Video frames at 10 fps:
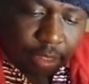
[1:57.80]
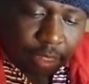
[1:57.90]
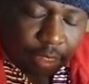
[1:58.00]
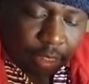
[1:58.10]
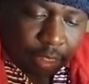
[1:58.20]

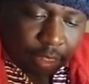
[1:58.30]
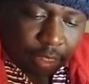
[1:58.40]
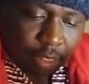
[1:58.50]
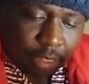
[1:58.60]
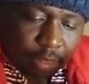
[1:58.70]

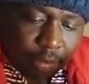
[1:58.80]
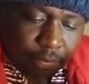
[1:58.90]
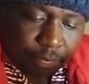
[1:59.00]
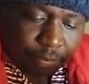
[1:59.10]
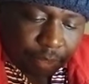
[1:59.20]

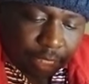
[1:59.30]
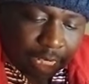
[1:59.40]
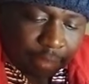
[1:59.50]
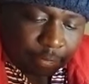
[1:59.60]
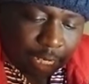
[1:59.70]
uh,
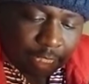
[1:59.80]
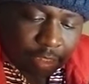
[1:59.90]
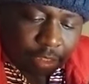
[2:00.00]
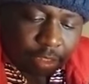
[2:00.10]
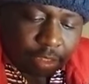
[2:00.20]
like
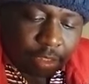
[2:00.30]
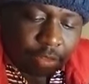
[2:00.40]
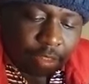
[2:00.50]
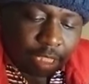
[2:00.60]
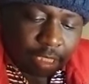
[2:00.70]
France,
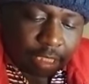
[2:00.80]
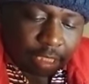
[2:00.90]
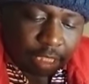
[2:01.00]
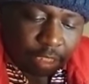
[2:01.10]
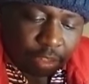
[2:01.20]

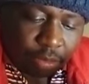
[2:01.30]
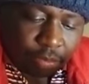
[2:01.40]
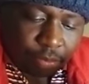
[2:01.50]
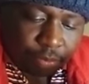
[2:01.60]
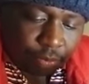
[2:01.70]
United
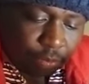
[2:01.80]
Kingdom,